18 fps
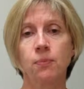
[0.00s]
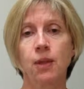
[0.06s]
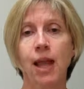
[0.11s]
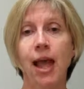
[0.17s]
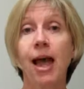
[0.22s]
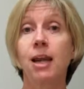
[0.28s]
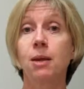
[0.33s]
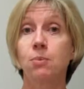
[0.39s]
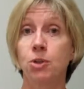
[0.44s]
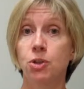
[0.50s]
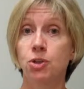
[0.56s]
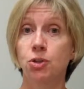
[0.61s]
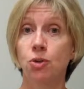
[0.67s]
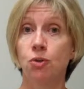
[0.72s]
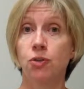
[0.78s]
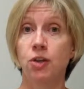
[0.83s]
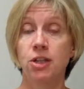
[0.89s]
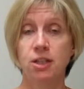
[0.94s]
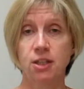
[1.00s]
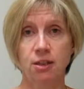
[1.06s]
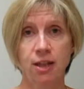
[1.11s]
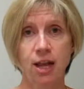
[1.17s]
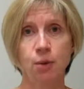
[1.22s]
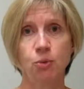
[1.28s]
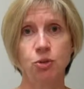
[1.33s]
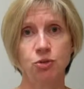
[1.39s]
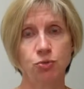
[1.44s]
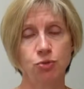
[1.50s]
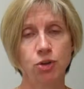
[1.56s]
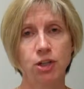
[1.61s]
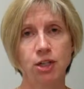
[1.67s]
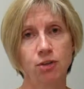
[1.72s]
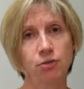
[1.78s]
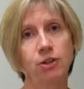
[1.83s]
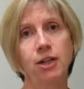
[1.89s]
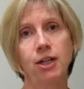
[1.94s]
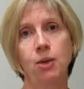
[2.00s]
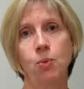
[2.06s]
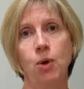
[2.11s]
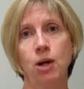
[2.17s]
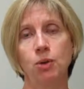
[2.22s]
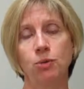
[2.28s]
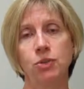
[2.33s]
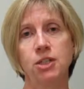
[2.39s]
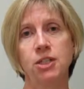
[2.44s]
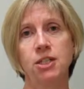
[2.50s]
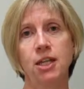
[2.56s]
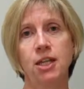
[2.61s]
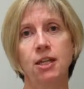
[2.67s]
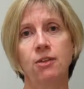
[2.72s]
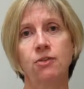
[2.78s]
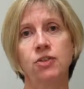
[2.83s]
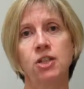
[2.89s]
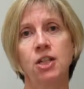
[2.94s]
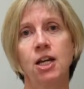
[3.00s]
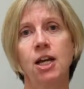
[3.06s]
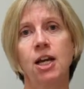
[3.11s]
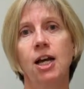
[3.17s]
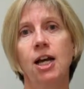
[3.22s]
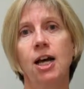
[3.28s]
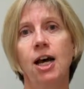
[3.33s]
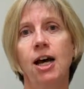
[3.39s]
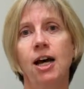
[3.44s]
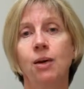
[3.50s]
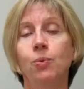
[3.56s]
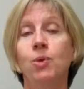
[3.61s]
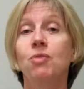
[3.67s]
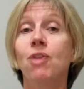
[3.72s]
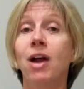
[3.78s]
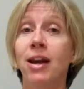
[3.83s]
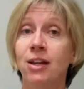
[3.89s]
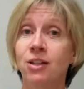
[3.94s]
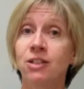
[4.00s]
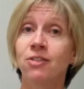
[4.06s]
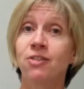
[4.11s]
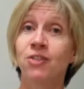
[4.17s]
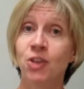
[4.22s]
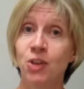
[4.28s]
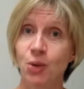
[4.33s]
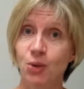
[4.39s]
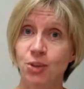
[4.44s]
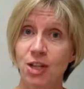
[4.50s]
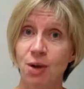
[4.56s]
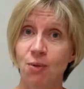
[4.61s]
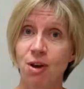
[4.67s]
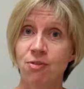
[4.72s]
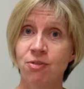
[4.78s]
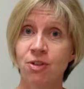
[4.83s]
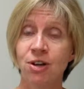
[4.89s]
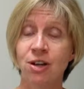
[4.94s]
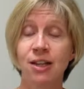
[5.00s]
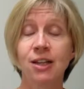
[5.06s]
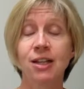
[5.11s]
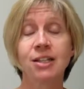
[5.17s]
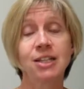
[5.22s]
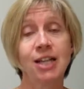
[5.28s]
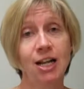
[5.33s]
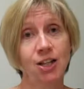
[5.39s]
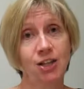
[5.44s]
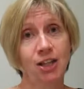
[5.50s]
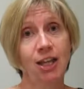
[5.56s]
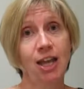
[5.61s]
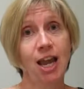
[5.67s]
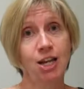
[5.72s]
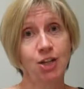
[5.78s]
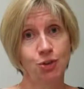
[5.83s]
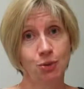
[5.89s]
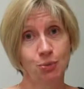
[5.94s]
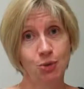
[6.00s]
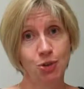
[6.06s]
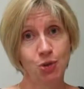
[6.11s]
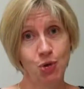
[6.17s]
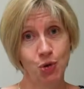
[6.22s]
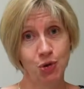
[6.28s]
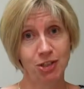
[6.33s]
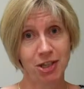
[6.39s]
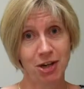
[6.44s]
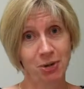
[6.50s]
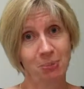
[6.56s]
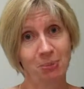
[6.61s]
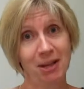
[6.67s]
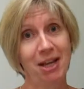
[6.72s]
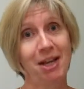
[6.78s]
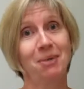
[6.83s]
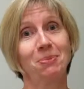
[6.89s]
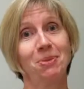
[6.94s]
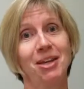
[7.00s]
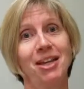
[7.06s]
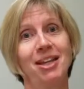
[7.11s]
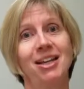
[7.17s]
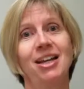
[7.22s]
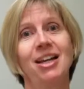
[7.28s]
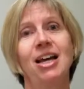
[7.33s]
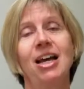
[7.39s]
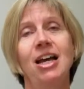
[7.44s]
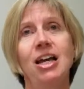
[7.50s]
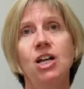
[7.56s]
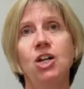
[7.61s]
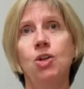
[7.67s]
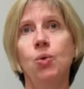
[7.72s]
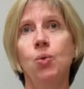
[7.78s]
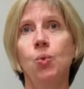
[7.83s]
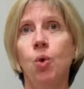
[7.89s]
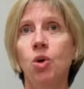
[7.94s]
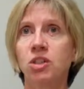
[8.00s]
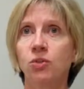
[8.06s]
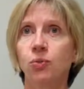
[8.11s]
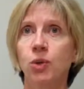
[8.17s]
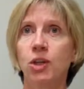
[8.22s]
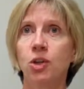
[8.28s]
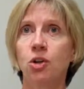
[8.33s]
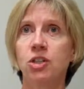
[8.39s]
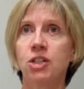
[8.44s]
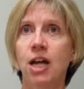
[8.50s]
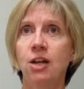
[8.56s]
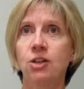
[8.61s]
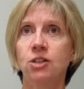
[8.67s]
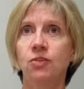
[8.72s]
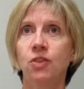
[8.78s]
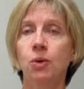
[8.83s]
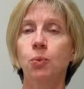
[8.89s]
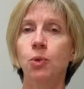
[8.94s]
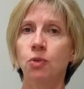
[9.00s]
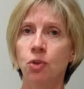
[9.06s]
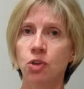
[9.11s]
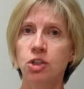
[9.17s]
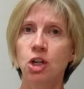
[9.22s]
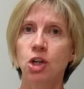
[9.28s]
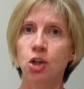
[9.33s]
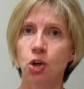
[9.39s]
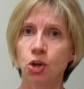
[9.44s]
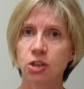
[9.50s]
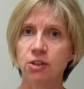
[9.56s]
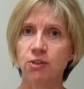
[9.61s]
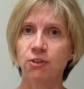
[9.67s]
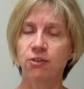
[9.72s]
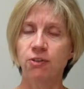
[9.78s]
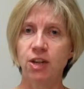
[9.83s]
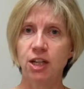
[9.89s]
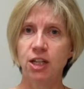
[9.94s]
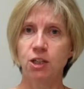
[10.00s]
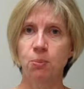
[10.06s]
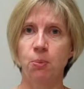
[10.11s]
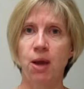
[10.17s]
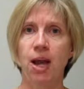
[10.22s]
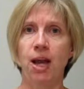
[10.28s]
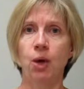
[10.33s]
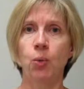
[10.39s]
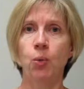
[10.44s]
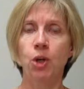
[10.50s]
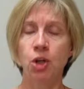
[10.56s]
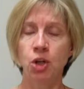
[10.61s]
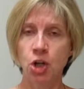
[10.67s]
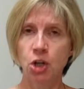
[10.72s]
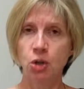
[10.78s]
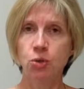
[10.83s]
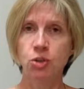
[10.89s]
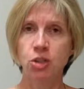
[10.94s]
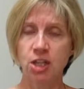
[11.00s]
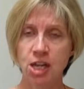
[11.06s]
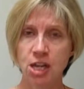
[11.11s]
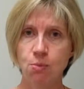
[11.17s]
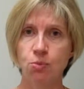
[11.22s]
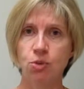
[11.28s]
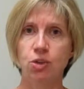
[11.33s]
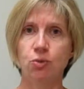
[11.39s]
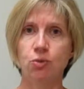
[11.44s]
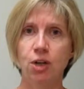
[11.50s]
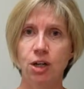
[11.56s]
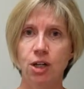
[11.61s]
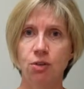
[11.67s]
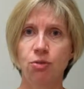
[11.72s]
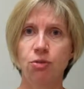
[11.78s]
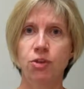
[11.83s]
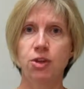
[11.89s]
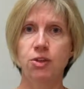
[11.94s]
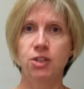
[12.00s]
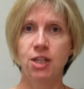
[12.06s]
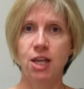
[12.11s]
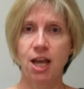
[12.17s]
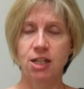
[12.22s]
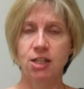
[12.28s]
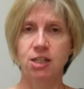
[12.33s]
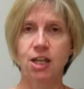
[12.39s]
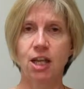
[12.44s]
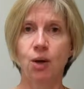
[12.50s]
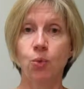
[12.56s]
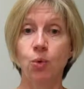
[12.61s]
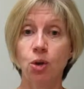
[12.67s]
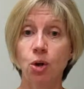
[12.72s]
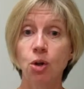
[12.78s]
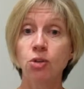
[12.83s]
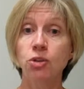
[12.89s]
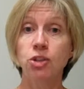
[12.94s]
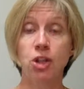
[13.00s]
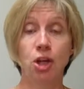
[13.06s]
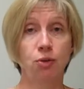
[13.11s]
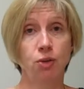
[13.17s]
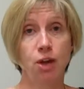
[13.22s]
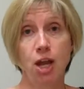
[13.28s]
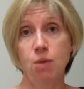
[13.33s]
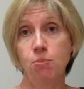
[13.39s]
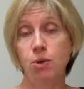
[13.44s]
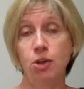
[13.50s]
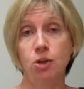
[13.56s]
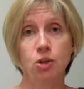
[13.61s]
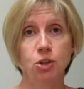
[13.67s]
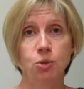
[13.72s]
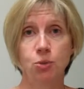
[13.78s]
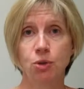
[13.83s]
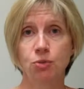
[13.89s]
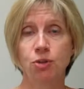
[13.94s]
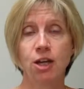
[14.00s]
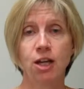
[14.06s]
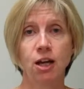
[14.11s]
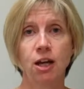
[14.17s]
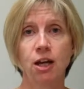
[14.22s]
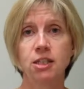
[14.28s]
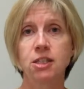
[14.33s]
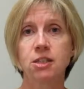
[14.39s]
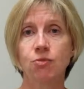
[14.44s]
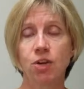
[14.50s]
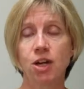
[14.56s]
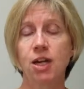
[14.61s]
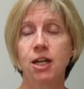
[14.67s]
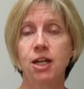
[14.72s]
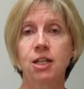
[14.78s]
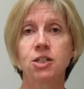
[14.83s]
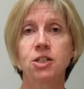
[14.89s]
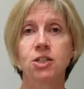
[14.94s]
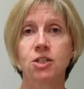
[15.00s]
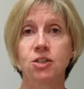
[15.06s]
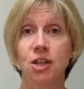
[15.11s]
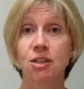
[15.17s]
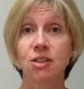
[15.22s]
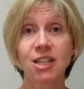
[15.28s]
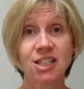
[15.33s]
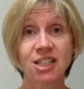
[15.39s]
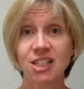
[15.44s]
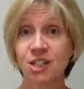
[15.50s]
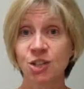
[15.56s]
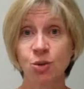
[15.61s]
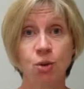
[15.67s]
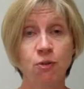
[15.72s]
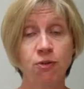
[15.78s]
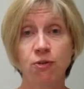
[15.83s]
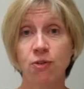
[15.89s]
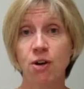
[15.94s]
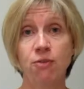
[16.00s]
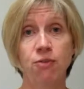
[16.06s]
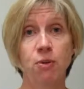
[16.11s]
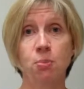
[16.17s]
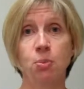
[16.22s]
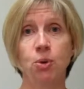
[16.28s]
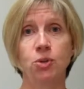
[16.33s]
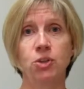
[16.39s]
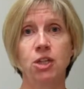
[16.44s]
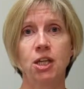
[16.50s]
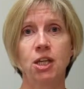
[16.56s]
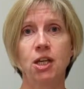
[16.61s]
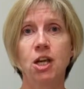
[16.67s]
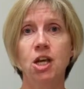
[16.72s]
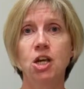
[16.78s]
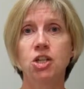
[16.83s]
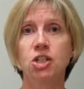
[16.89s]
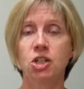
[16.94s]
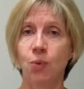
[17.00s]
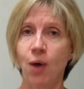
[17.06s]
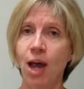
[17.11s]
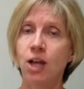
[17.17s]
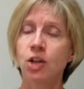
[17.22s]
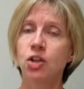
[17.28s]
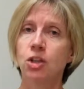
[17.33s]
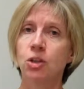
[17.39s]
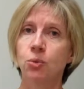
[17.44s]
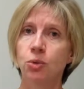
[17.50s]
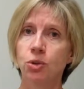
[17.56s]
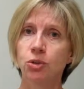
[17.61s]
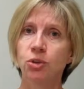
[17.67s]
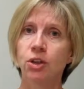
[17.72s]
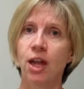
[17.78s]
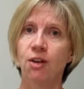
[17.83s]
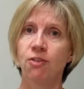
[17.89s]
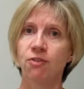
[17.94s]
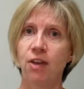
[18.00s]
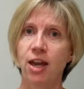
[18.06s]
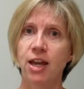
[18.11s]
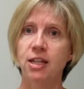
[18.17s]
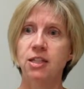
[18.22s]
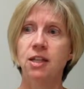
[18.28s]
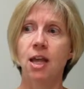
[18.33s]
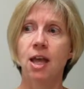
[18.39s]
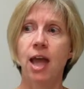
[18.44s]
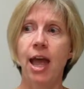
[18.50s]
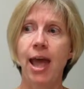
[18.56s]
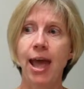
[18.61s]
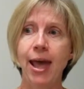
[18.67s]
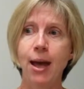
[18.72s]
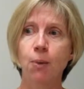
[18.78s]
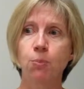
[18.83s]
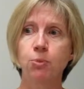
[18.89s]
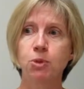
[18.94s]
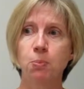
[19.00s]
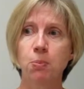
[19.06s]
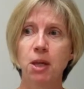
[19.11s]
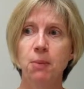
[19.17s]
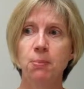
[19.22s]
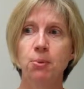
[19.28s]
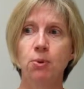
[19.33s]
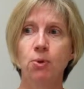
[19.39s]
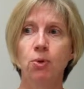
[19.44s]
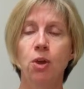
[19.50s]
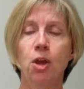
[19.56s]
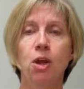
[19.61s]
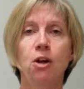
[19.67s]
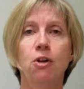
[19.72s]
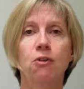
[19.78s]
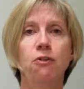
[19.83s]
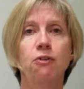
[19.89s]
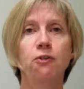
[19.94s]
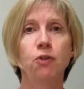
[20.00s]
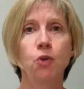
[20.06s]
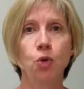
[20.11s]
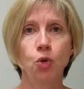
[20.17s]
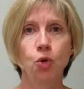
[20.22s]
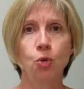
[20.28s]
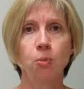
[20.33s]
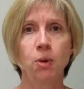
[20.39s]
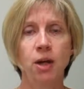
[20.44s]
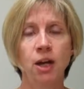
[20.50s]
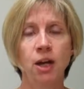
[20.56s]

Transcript: element of it, and that was really, really well received. We ran out of food, however, and I can tell you the caterer was not terribly happy. What have we got out of it? We've got a lot of feedback. We know teams are really enthusiastic. We also know, because we're realists, that this is not for everybody. So actually the Will Cafes helped people form an